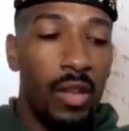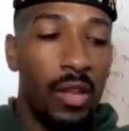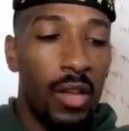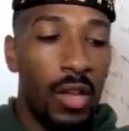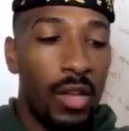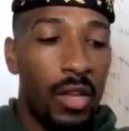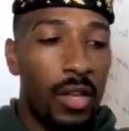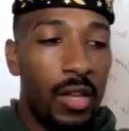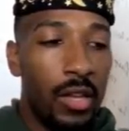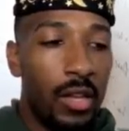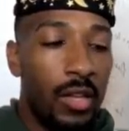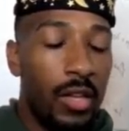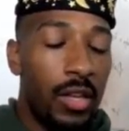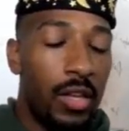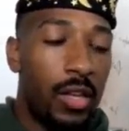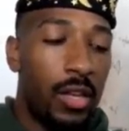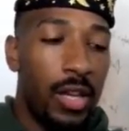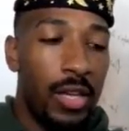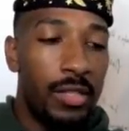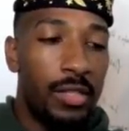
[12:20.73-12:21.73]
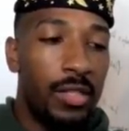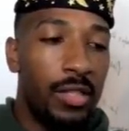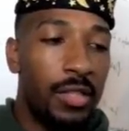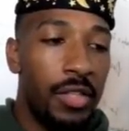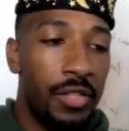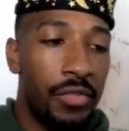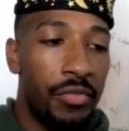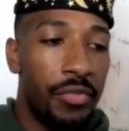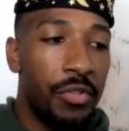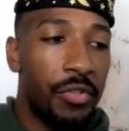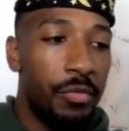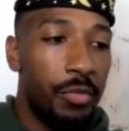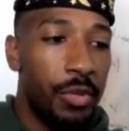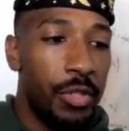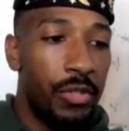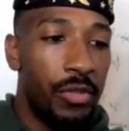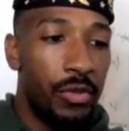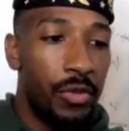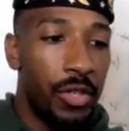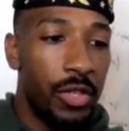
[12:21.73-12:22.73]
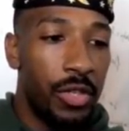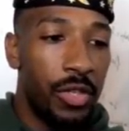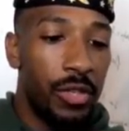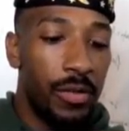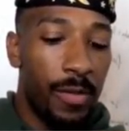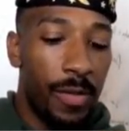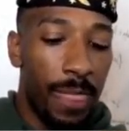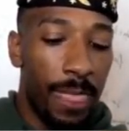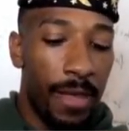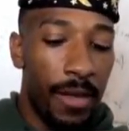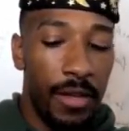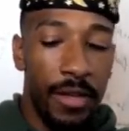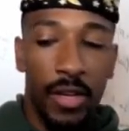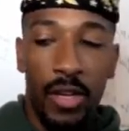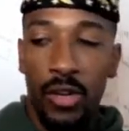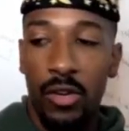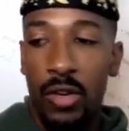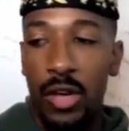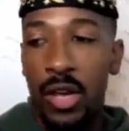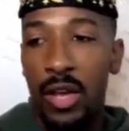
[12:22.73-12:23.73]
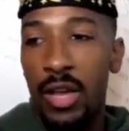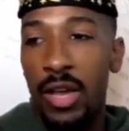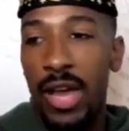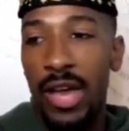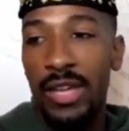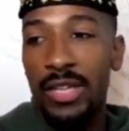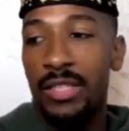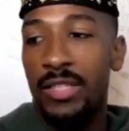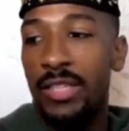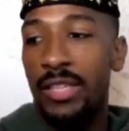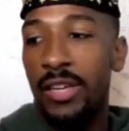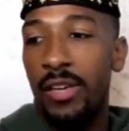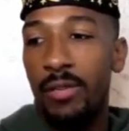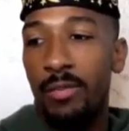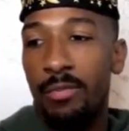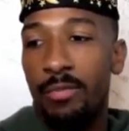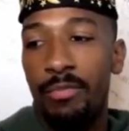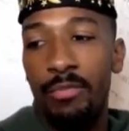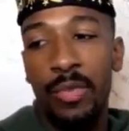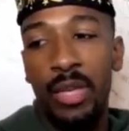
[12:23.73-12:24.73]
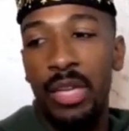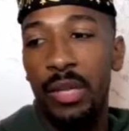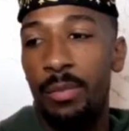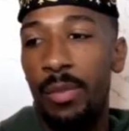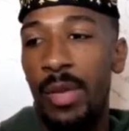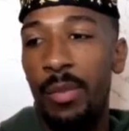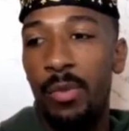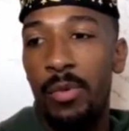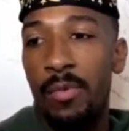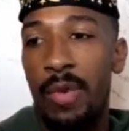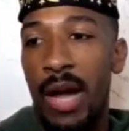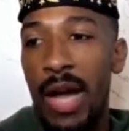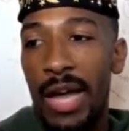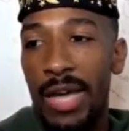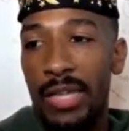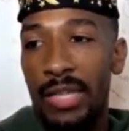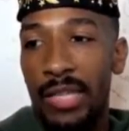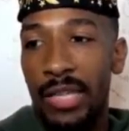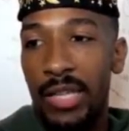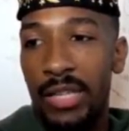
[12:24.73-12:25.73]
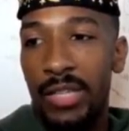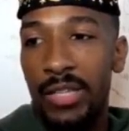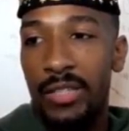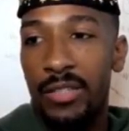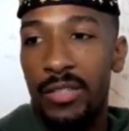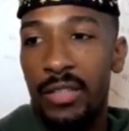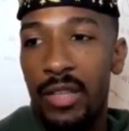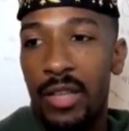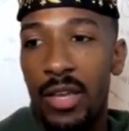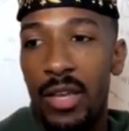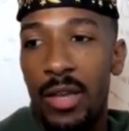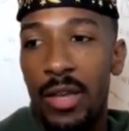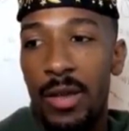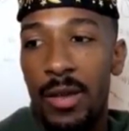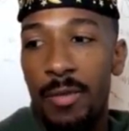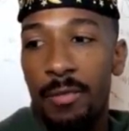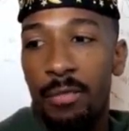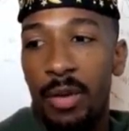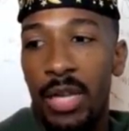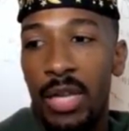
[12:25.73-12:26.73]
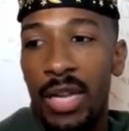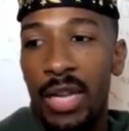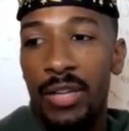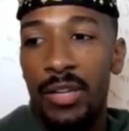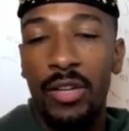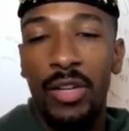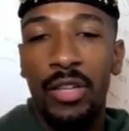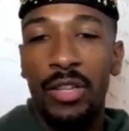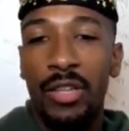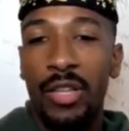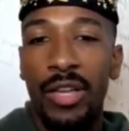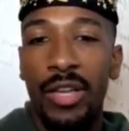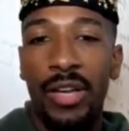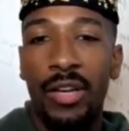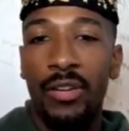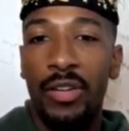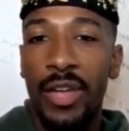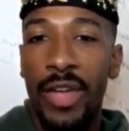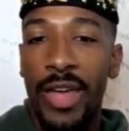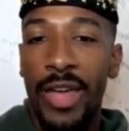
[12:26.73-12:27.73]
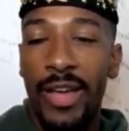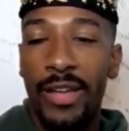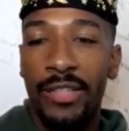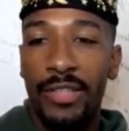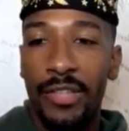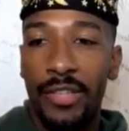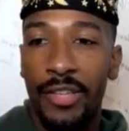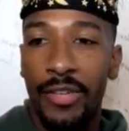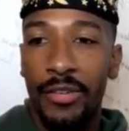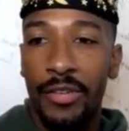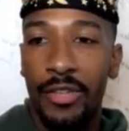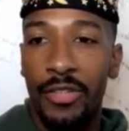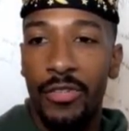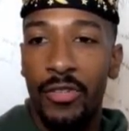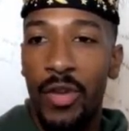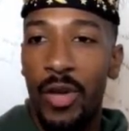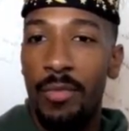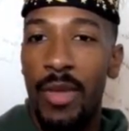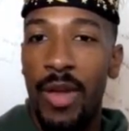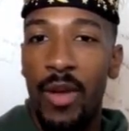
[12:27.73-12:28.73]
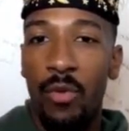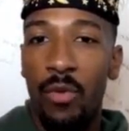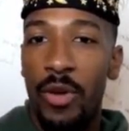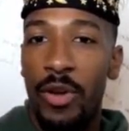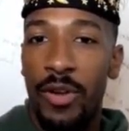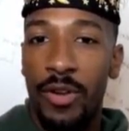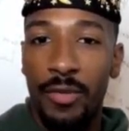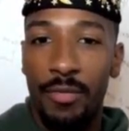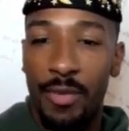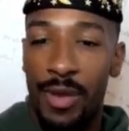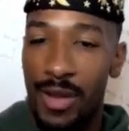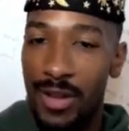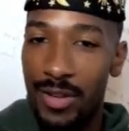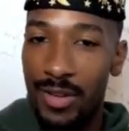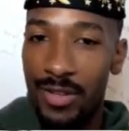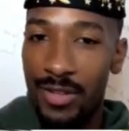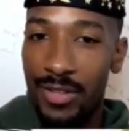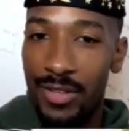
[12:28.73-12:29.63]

And that's the difference between, you know, I could tell many people my ideas, but I know that they're not going to execute it, so I'm not worried about it.